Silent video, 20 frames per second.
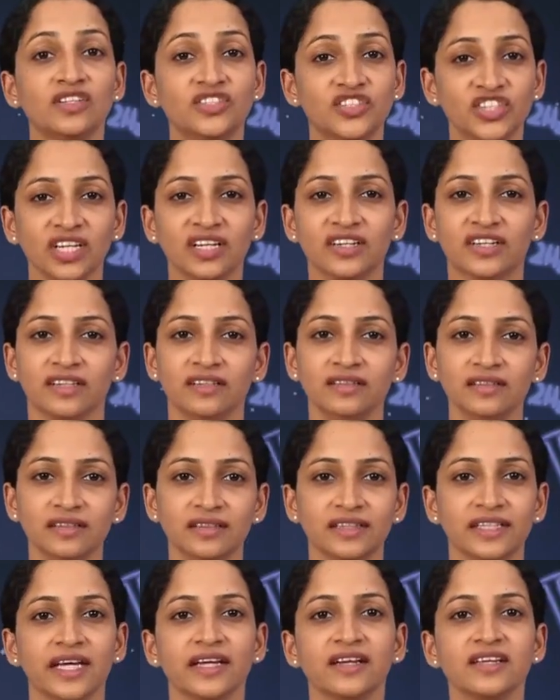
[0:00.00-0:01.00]
Children,
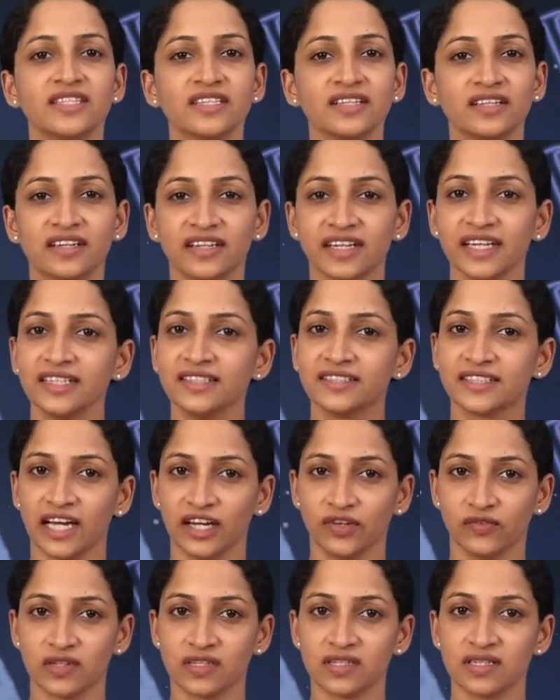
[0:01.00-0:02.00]
there is a great
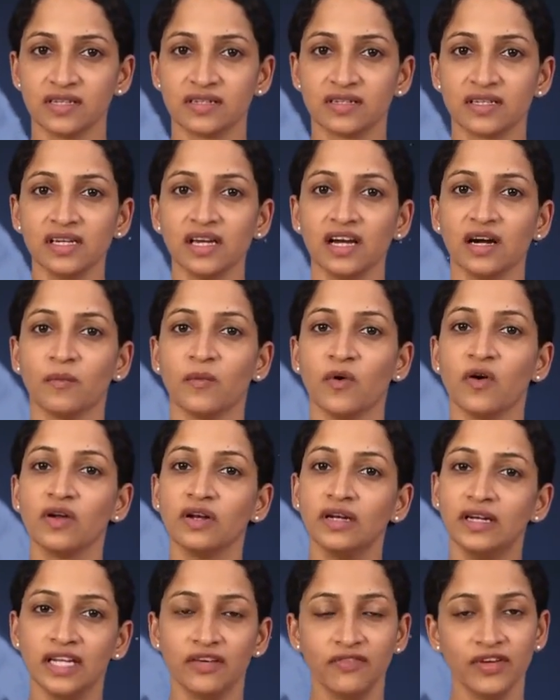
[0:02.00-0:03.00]
diversity among
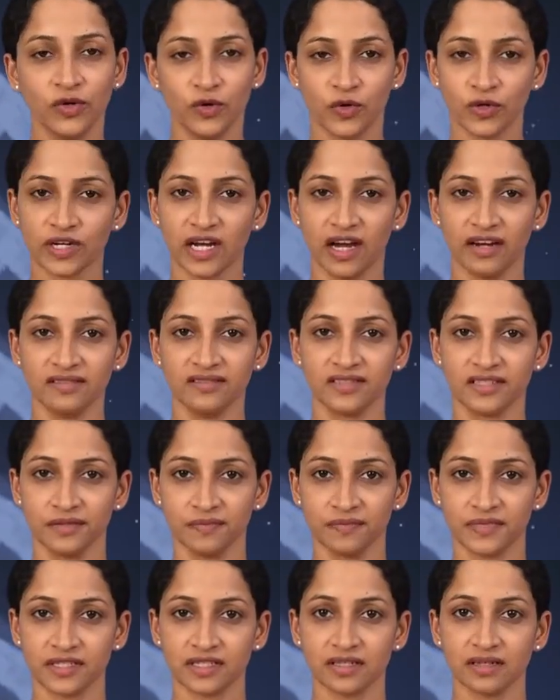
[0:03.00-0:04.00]
living
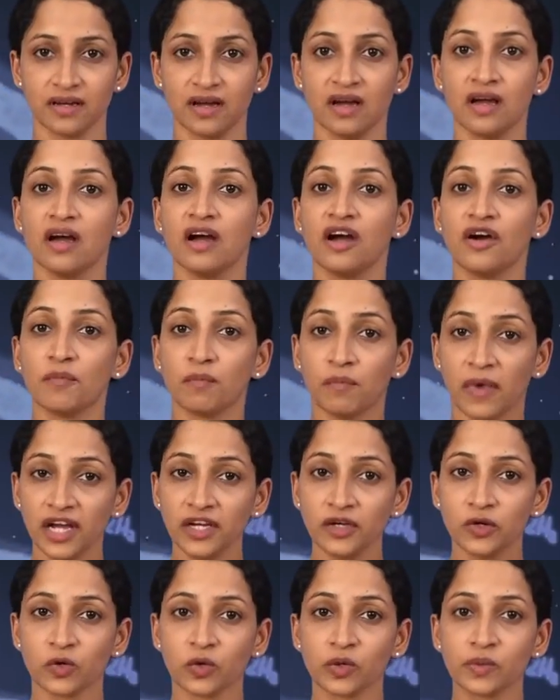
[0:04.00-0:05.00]
organisms.
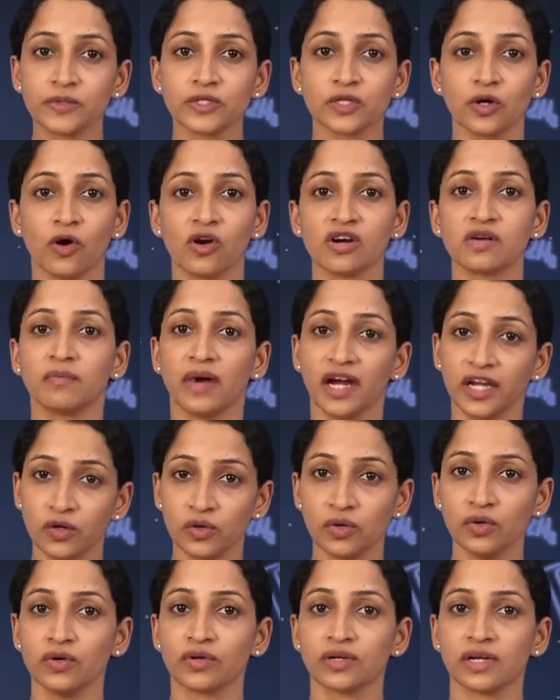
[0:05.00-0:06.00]
Microbes or
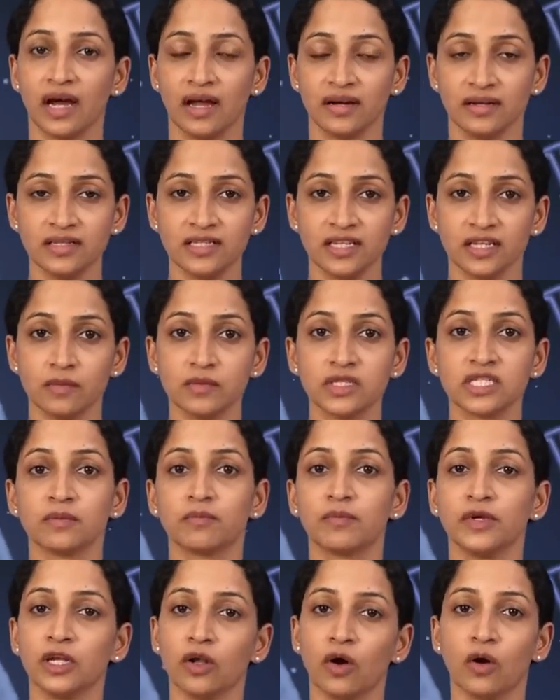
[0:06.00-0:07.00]
microorganisms
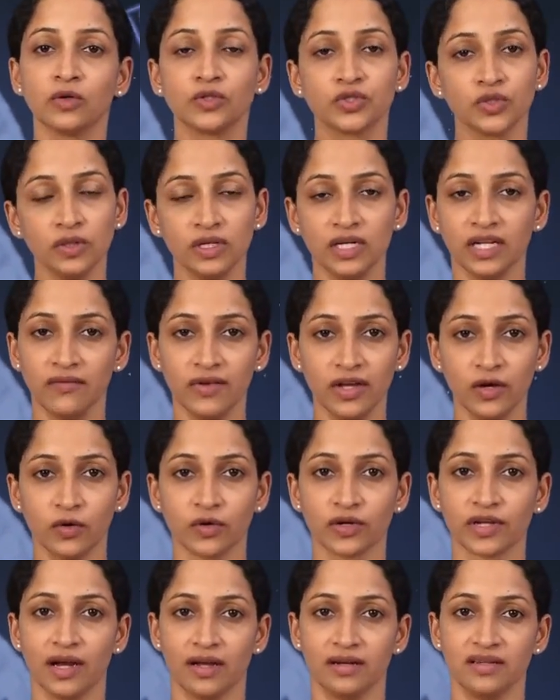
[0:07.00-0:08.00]
belong to living
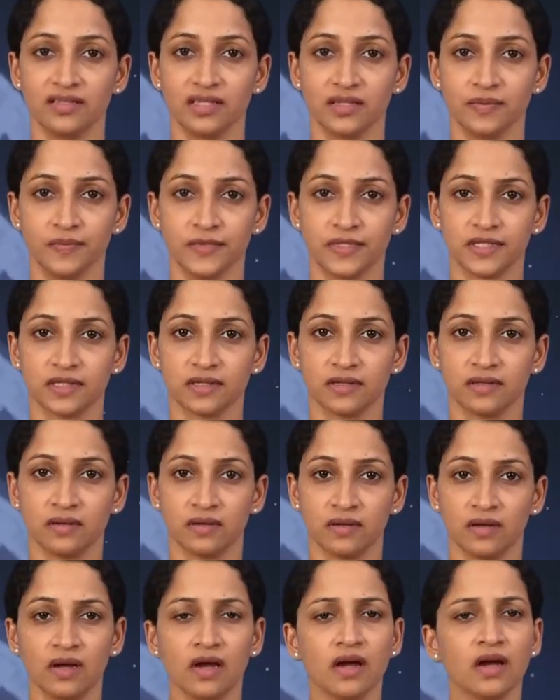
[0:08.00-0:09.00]
organisms.
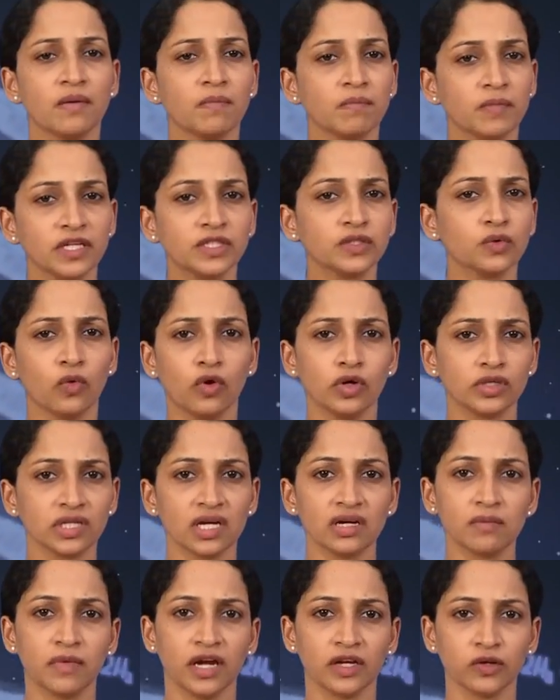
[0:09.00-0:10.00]
But what
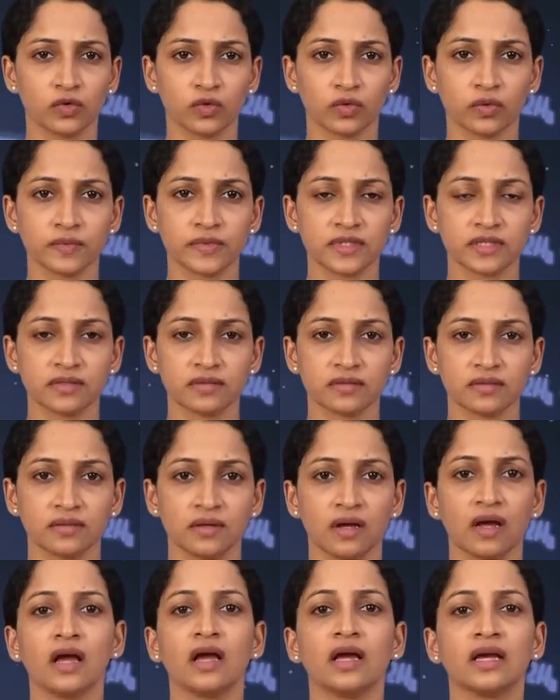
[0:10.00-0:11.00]
are microbes?
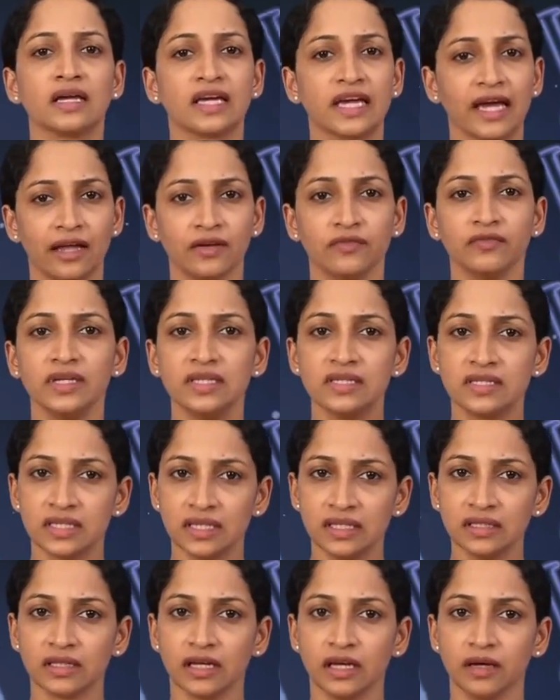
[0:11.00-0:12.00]
Can we
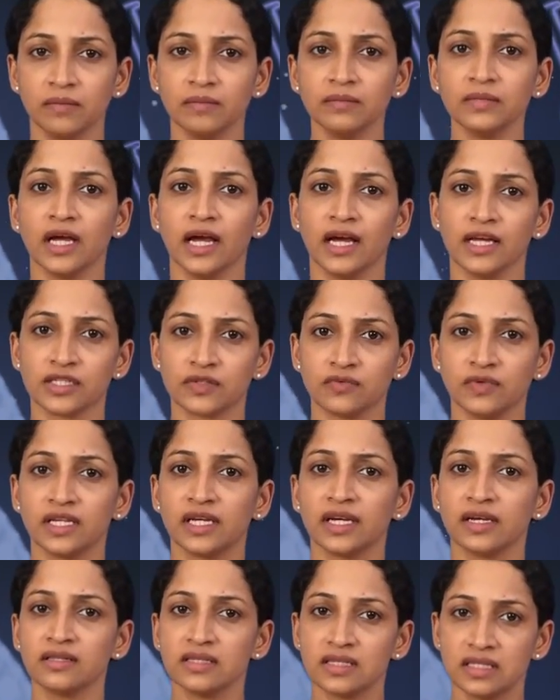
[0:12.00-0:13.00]
see them as we can